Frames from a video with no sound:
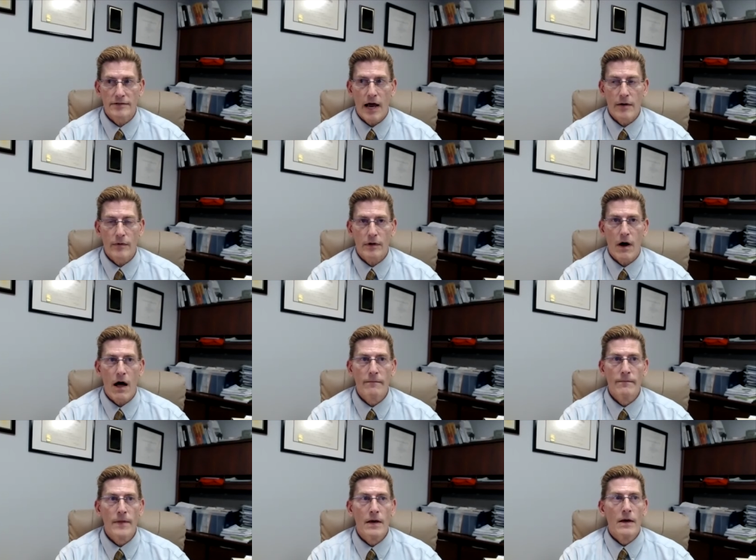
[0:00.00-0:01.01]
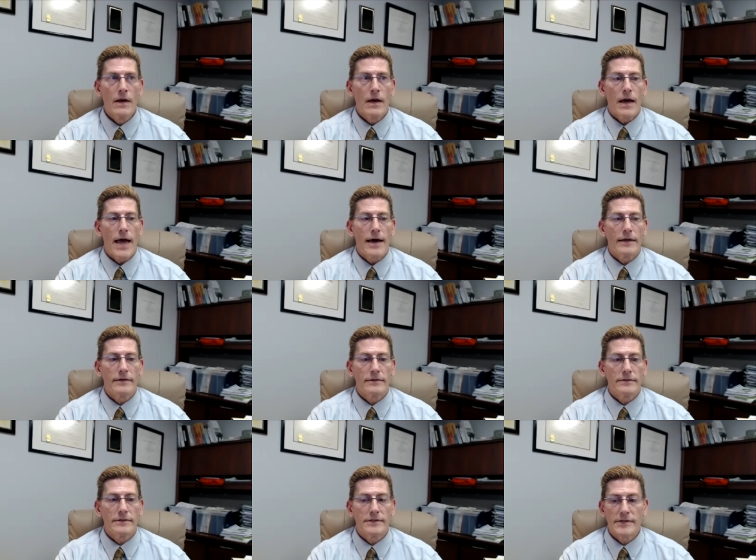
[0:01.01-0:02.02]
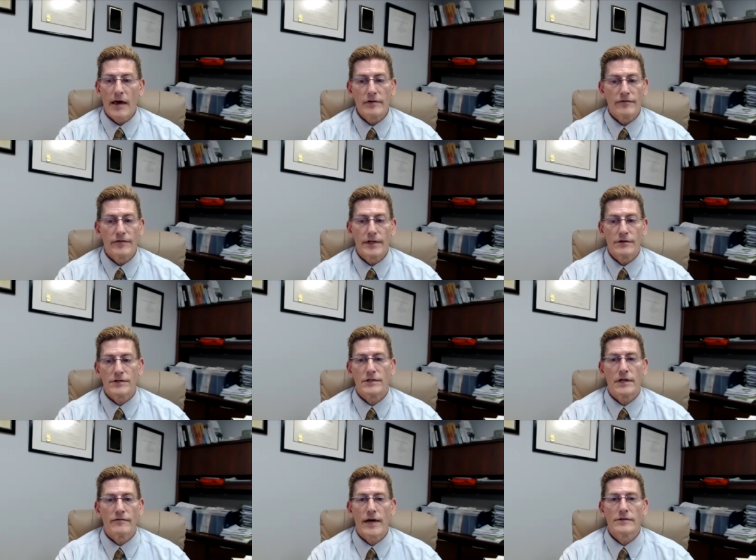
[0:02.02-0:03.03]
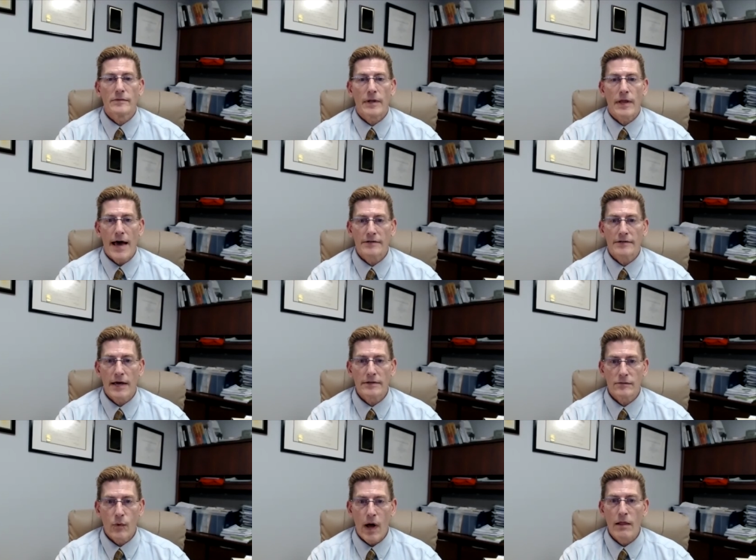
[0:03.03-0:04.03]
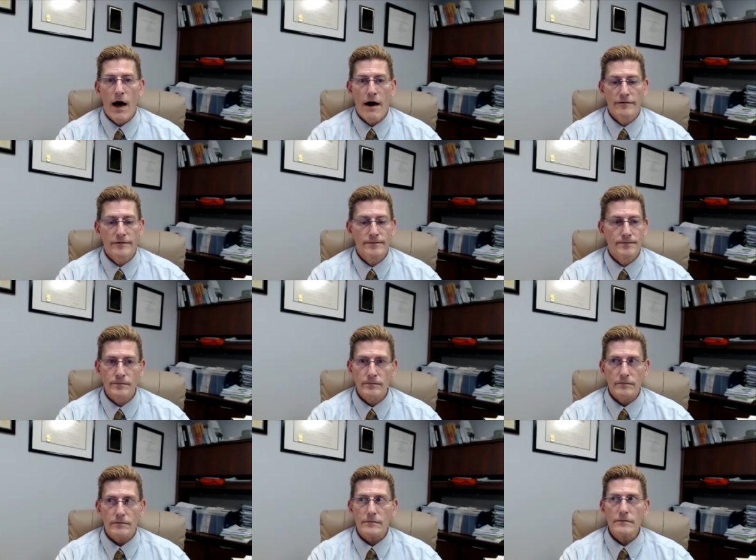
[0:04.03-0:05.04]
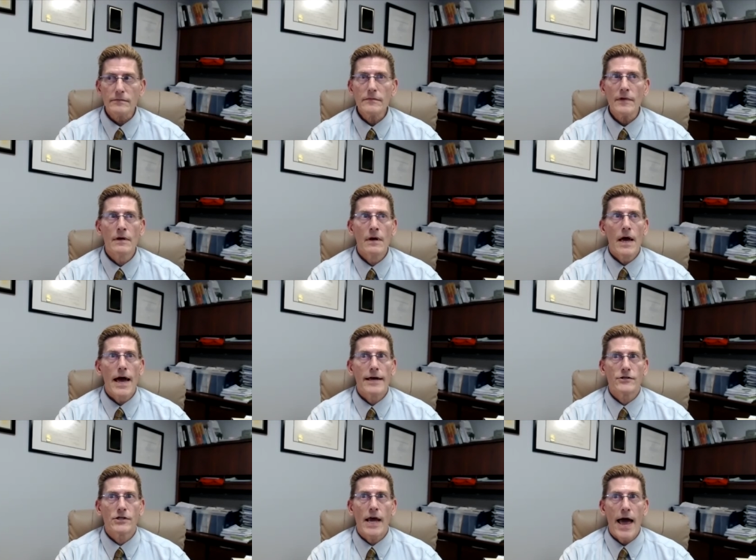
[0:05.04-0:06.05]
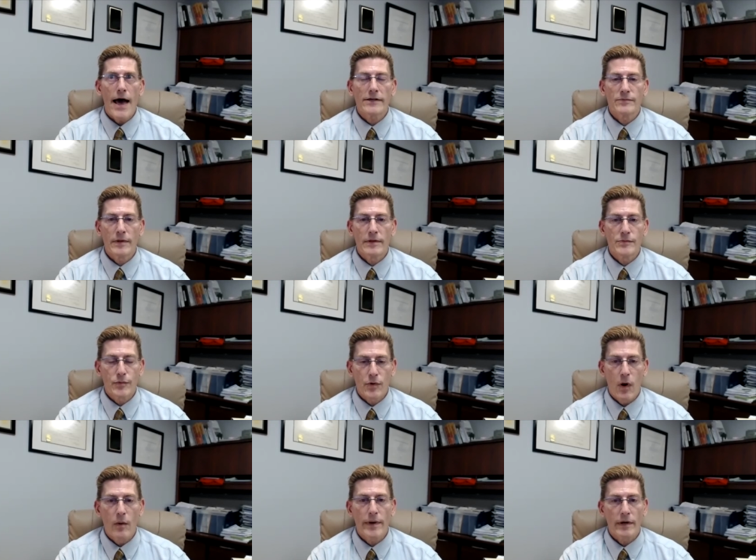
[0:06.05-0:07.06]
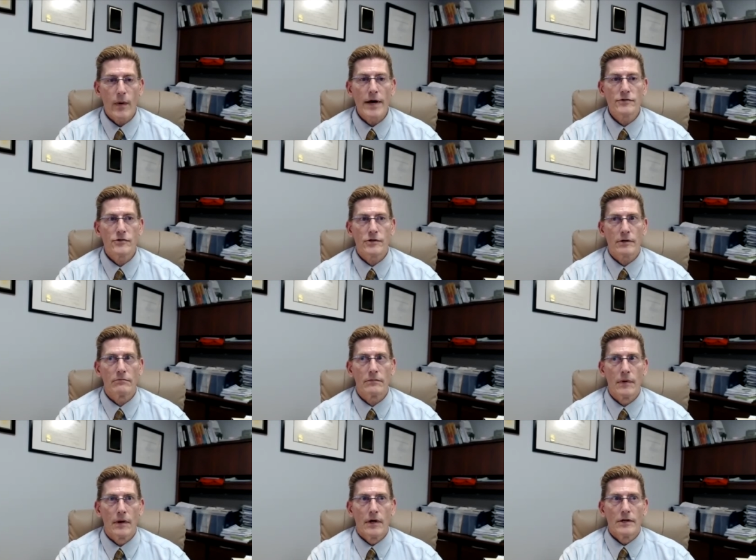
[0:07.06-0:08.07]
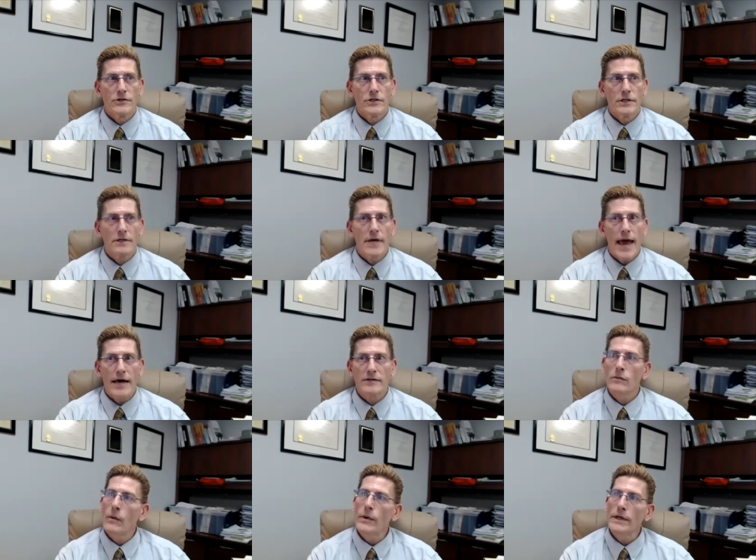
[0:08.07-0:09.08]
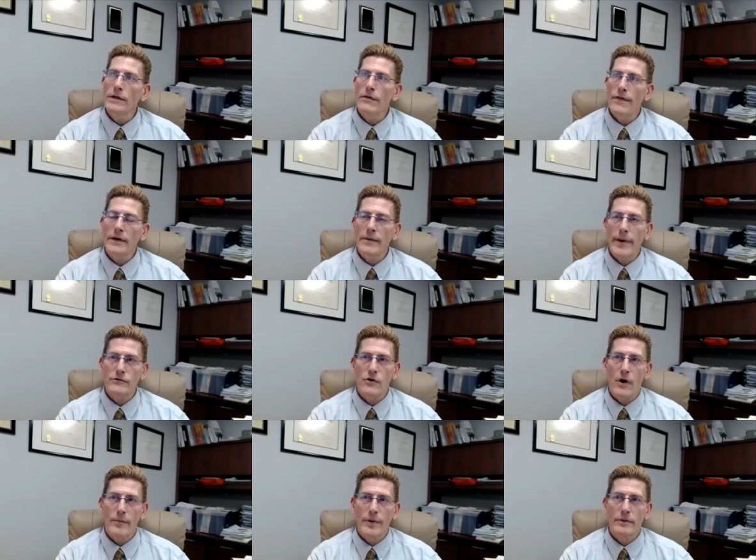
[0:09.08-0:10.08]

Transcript: I recall, and seven figures in investable assets, well off. And she asked me this probing question. She asked me, Well, what do you think about Trump?